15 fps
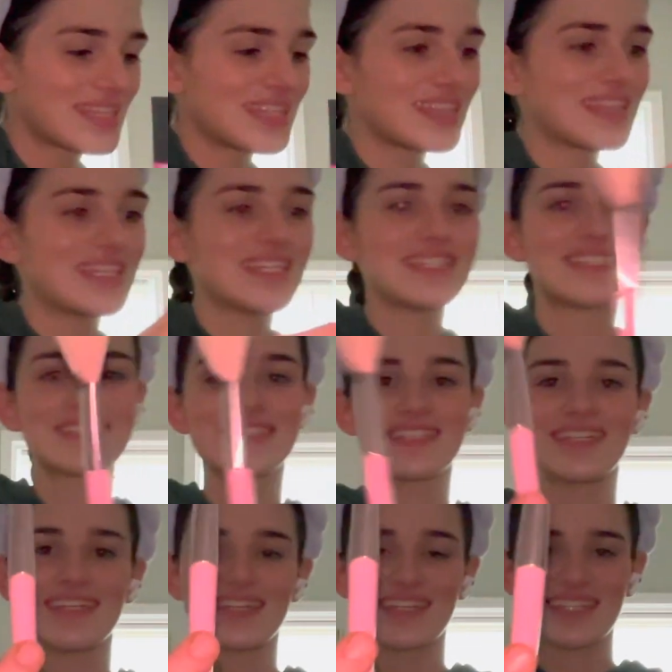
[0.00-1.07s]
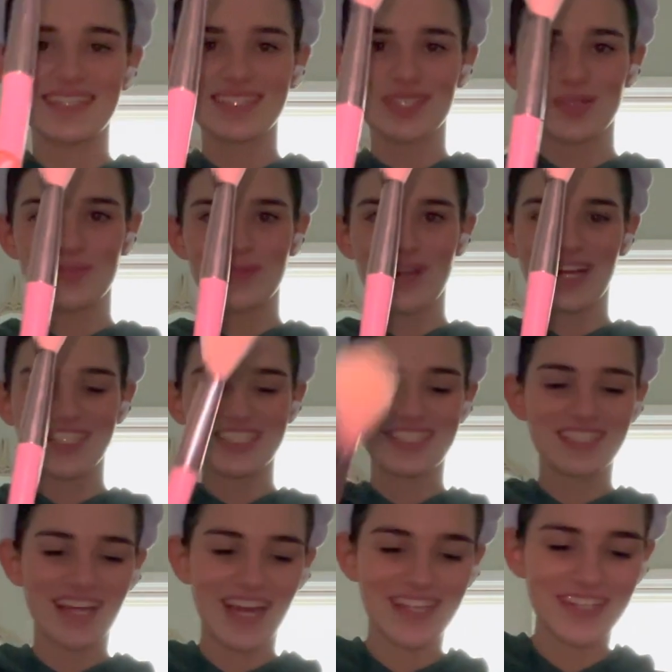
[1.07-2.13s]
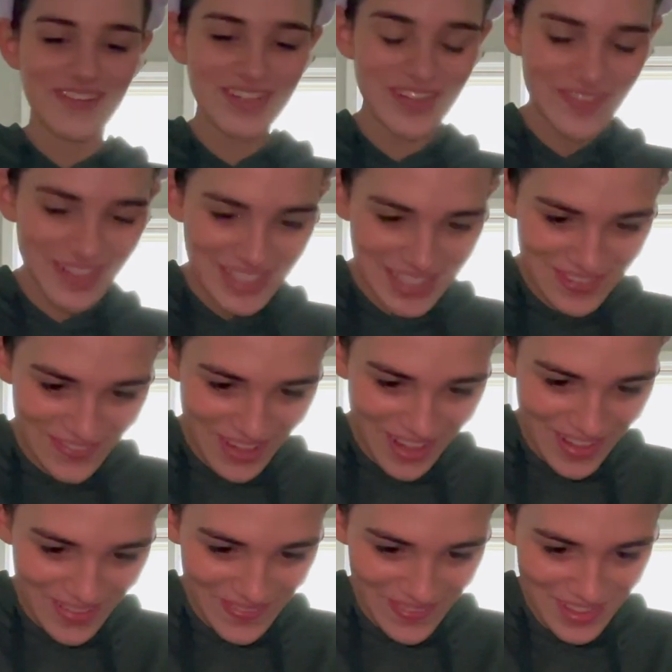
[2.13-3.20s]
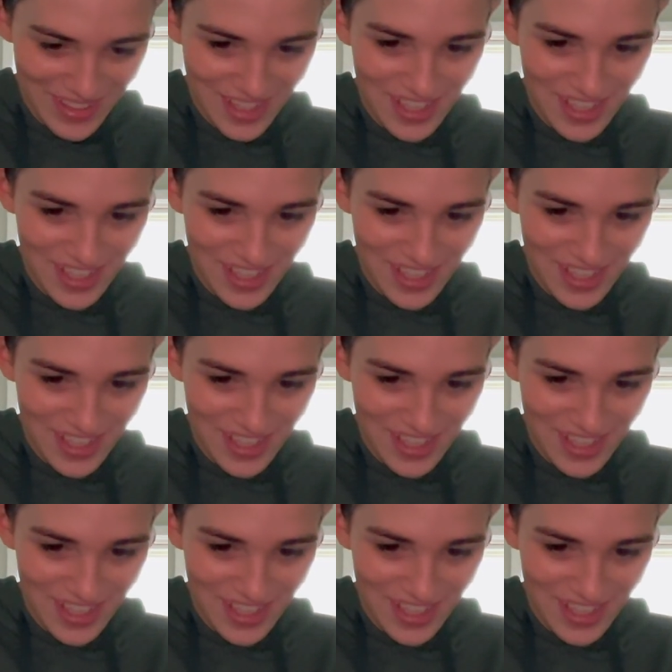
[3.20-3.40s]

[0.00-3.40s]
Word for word: This little brush. I don't know where it's from.